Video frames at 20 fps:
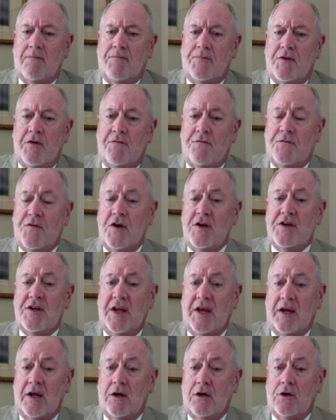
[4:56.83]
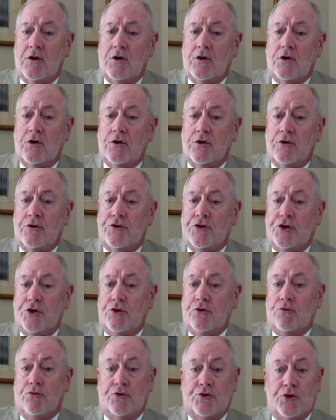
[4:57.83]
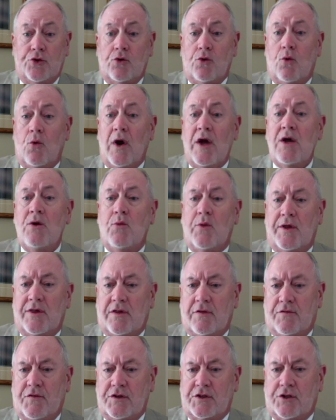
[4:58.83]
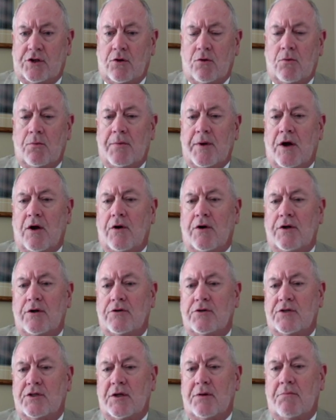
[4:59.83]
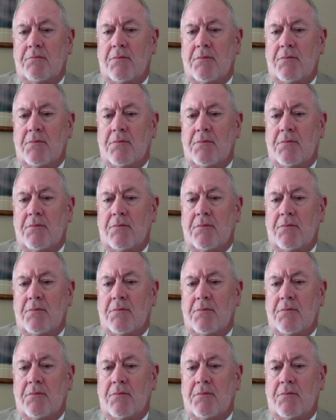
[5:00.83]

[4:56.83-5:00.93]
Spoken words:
the funding to do away with the physical barriers that